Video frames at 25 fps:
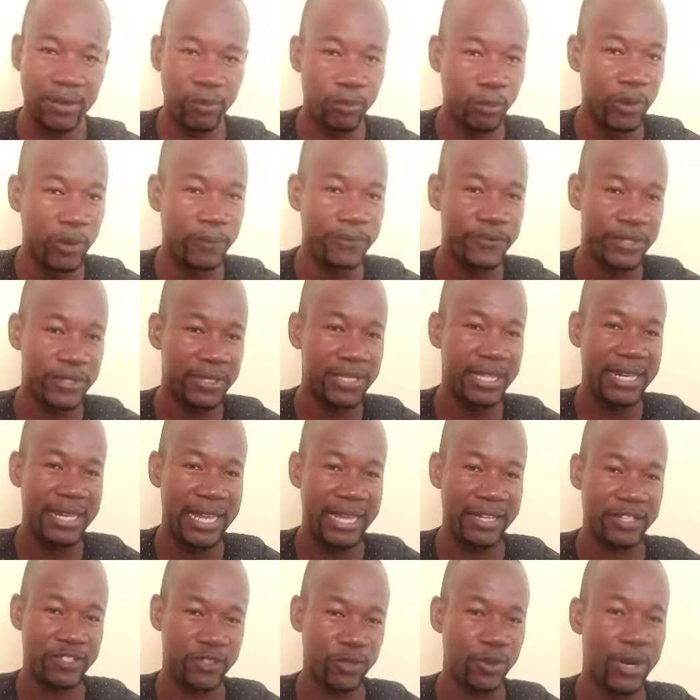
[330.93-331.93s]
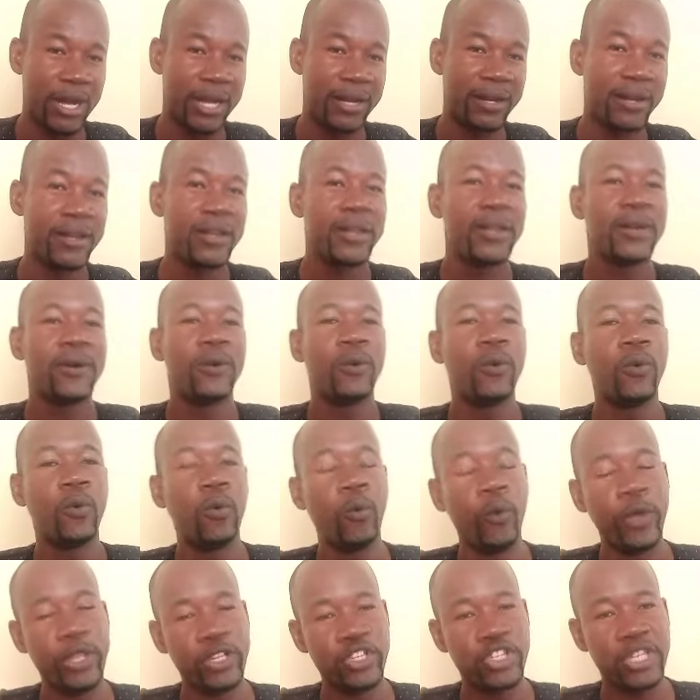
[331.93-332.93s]
move to the next one,
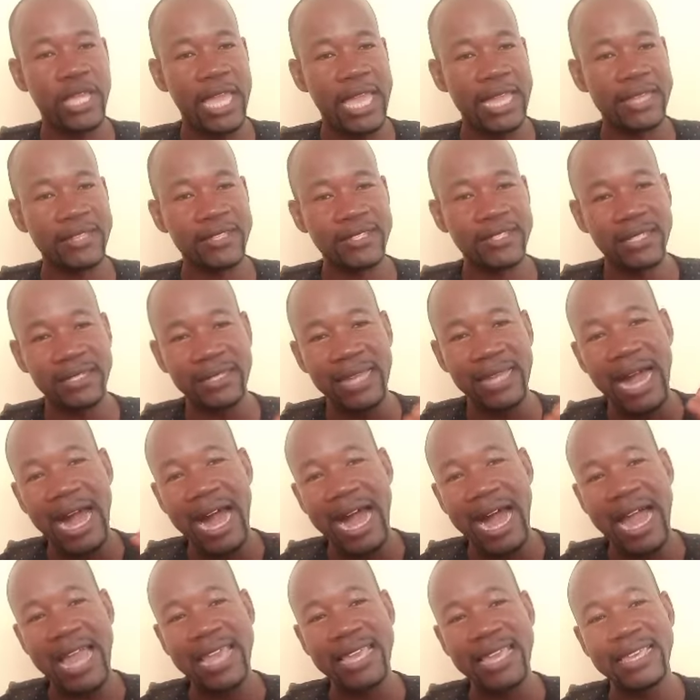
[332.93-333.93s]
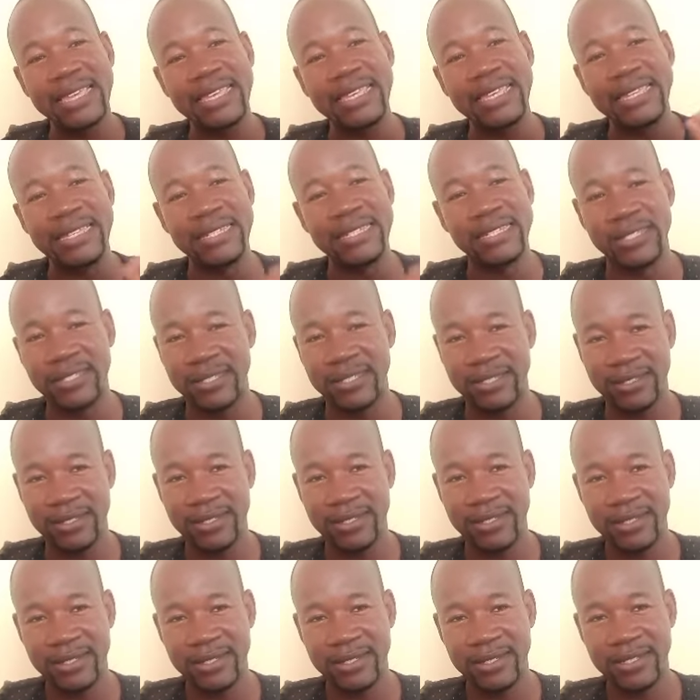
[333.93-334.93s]
which ends in ied
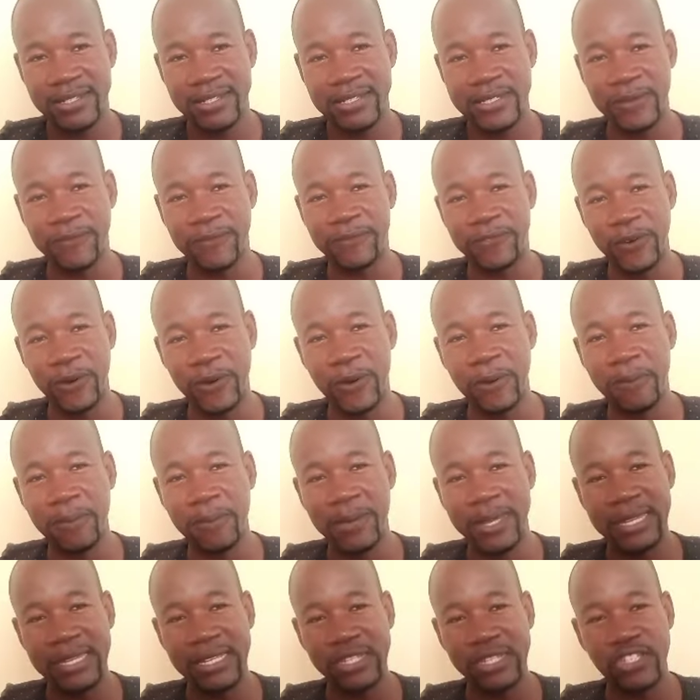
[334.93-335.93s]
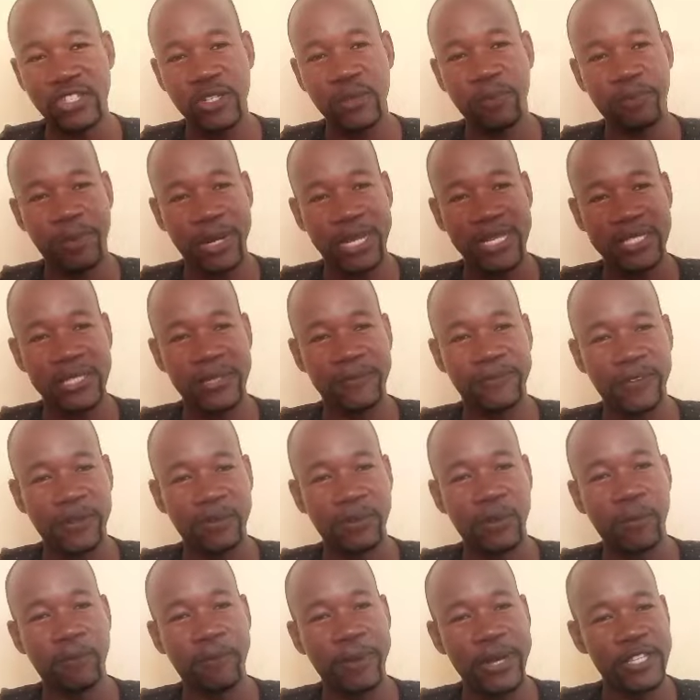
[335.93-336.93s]
to form its past
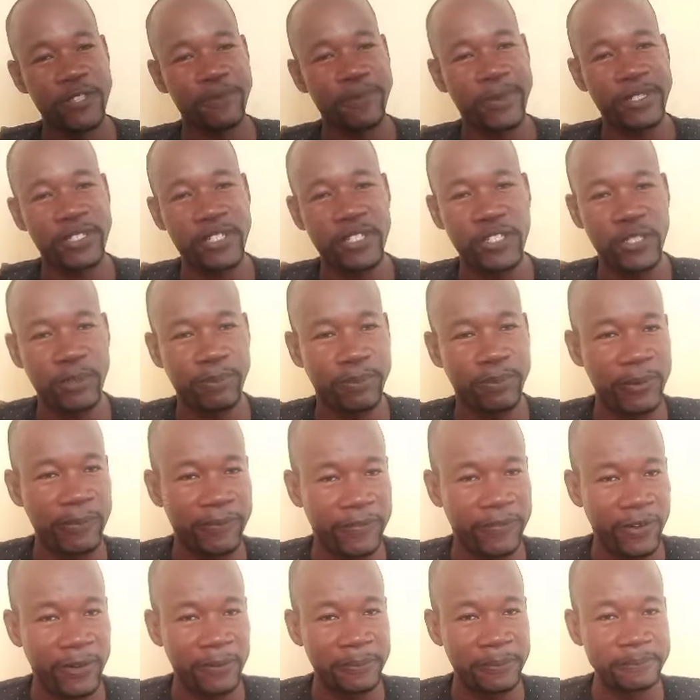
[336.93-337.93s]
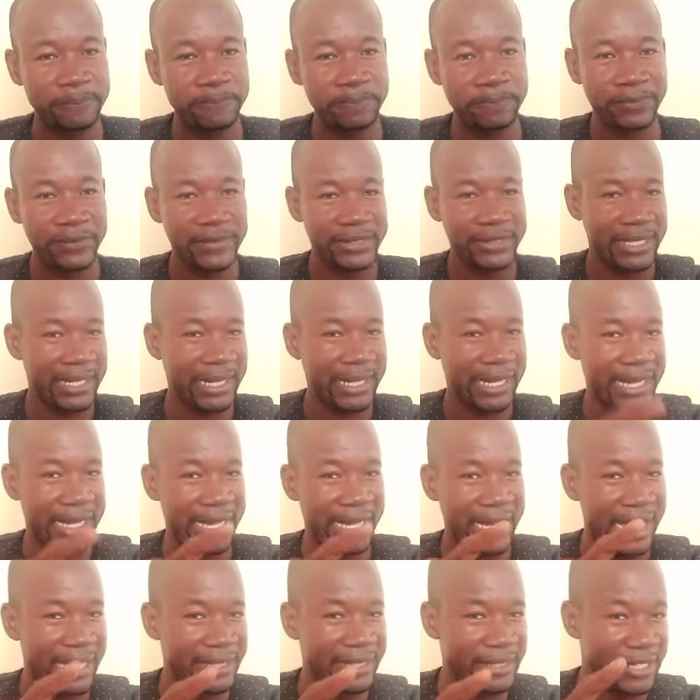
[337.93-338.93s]
form or past participle form.
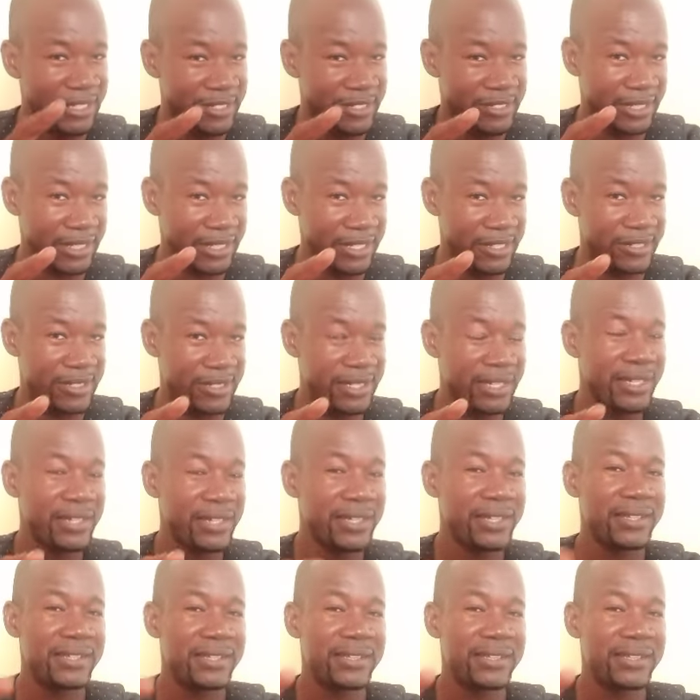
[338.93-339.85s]
And this is